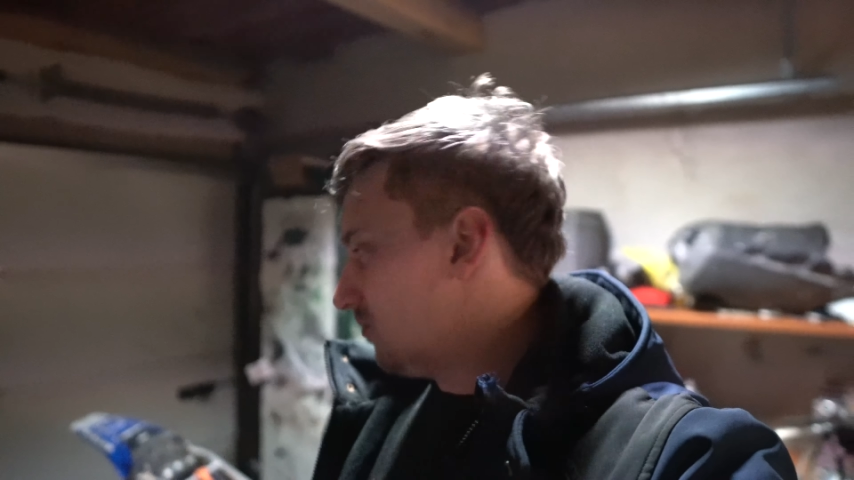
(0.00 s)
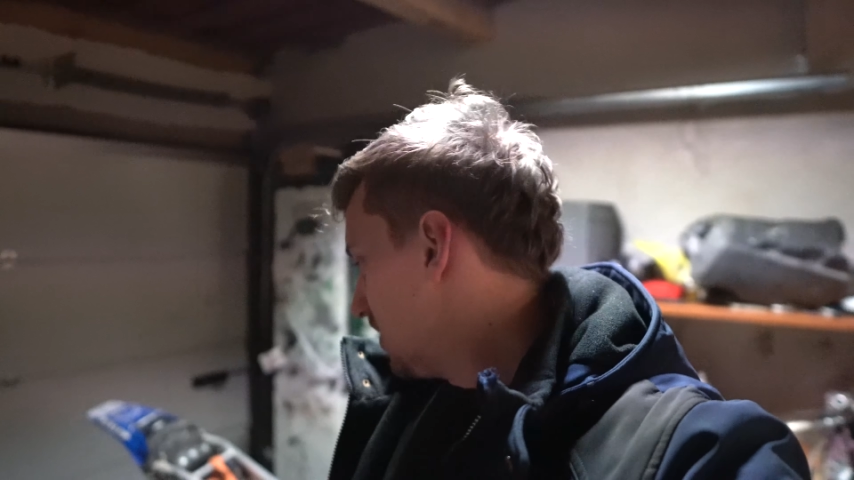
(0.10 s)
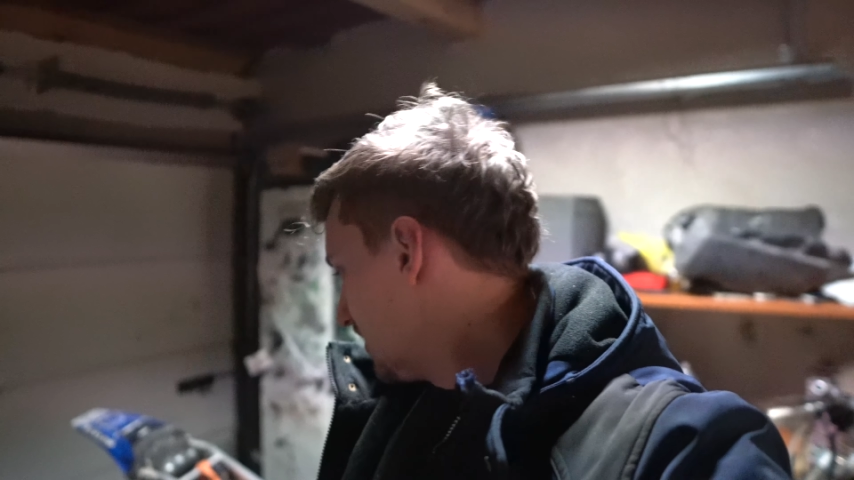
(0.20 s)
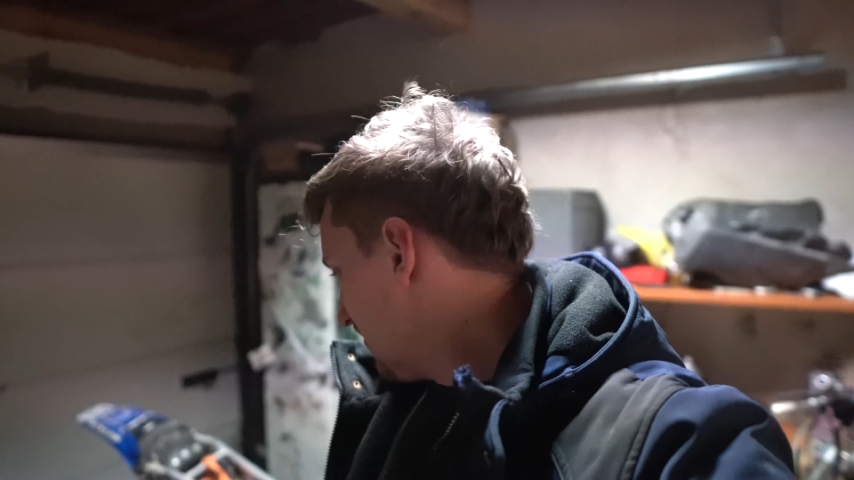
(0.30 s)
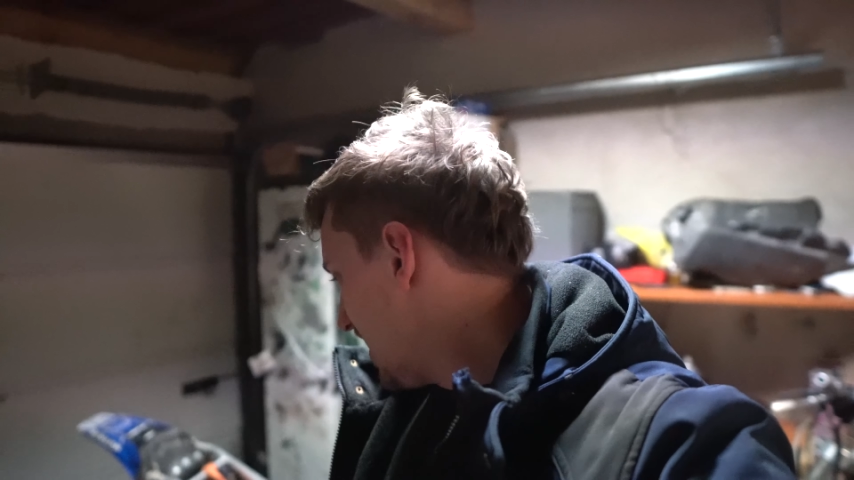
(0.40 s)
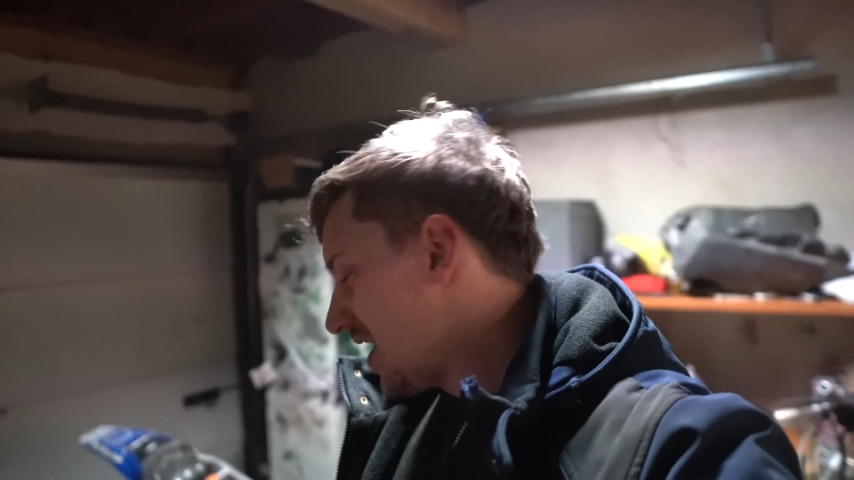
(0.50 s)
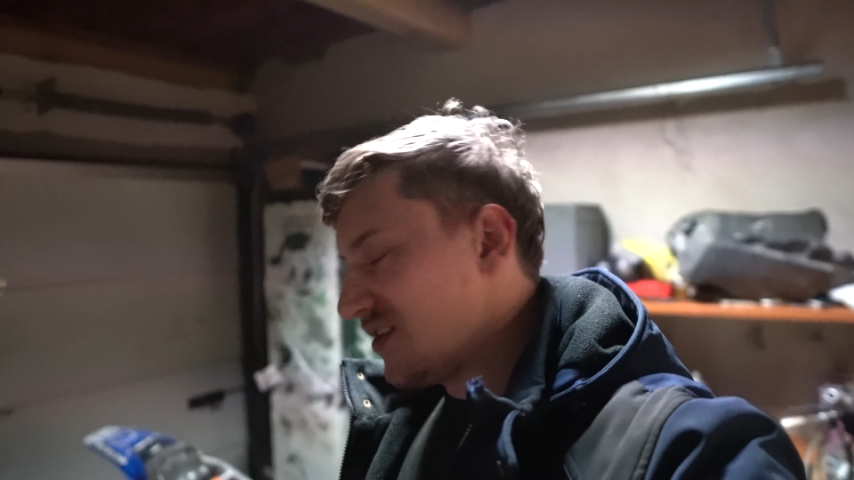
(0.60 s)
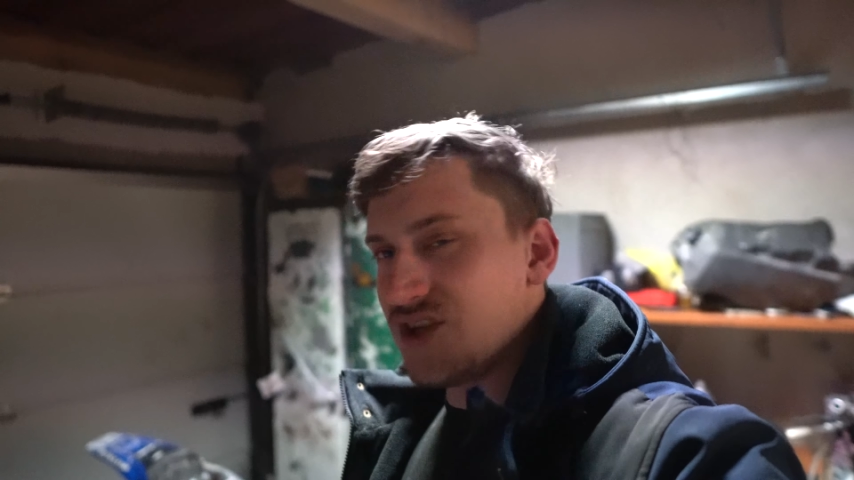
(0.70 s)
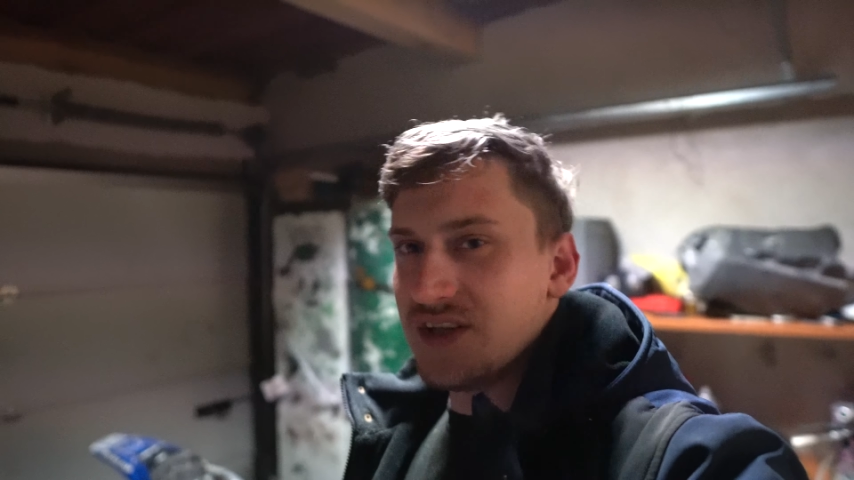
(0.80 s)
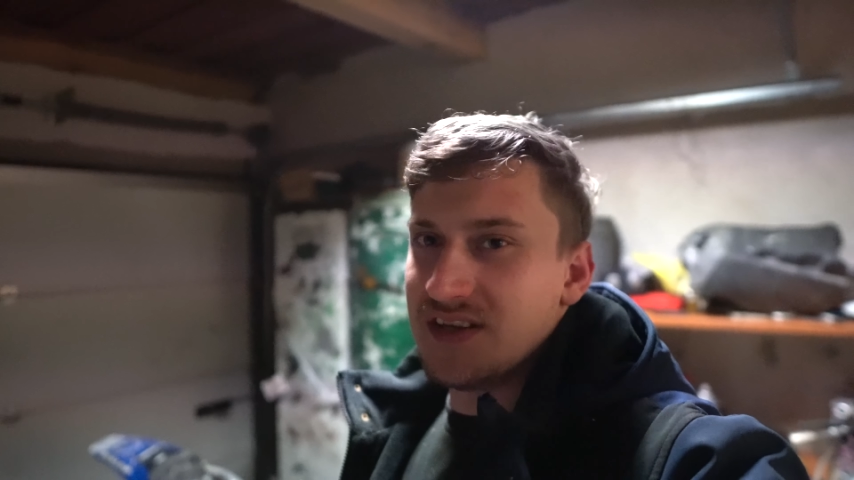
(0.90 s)
but the
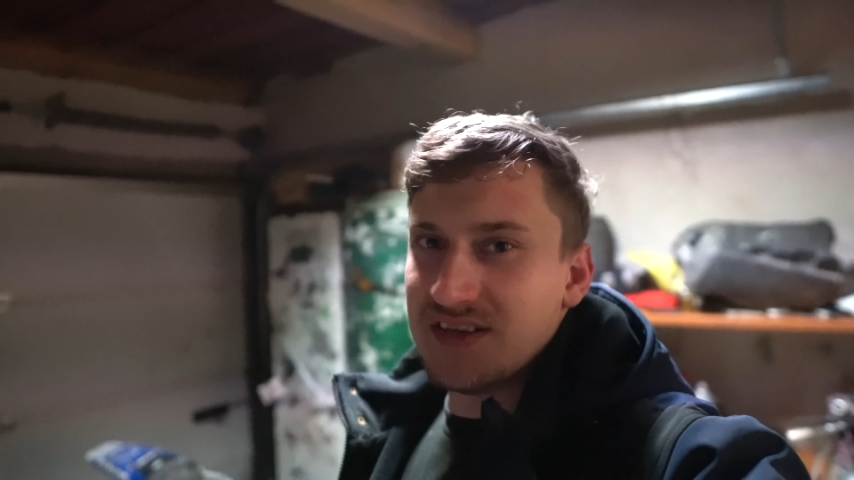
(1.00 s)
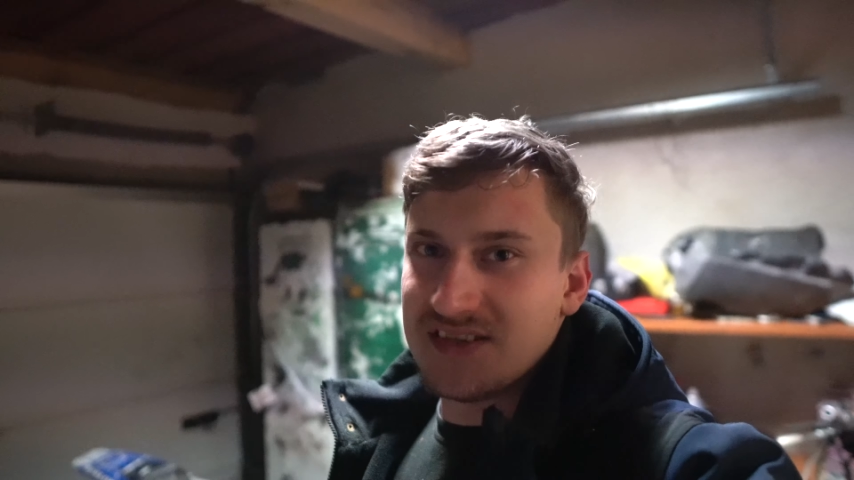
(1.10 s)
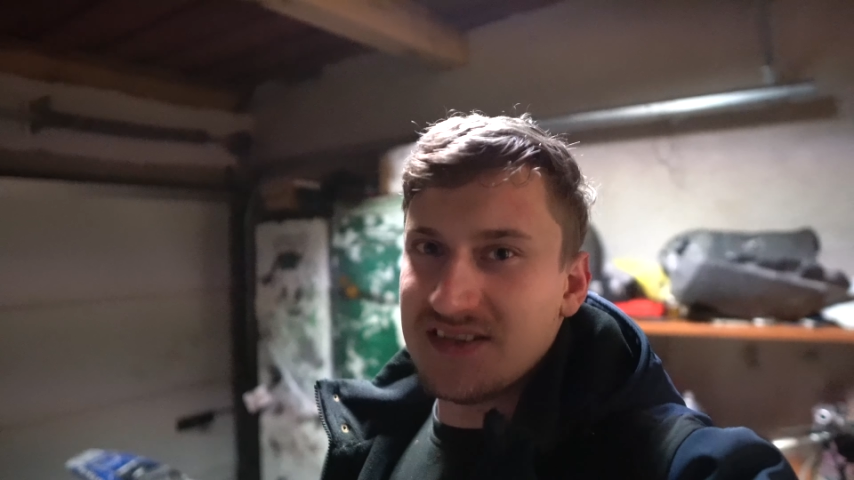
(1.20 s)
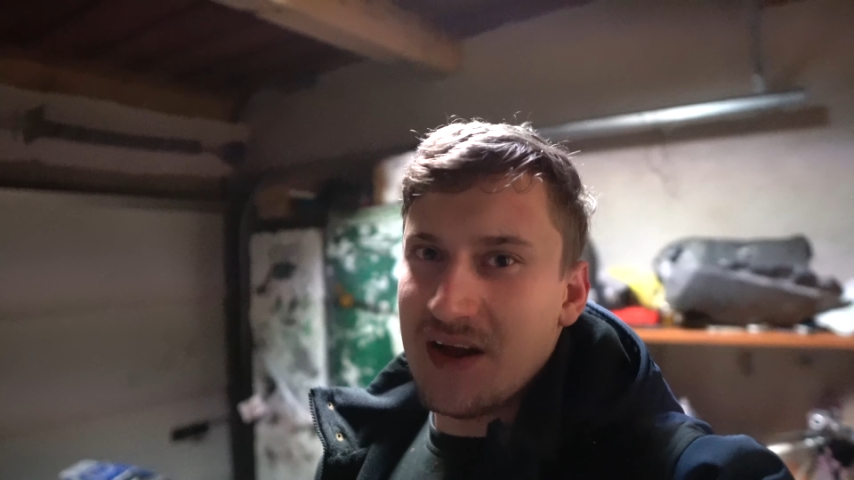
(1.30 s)
engine is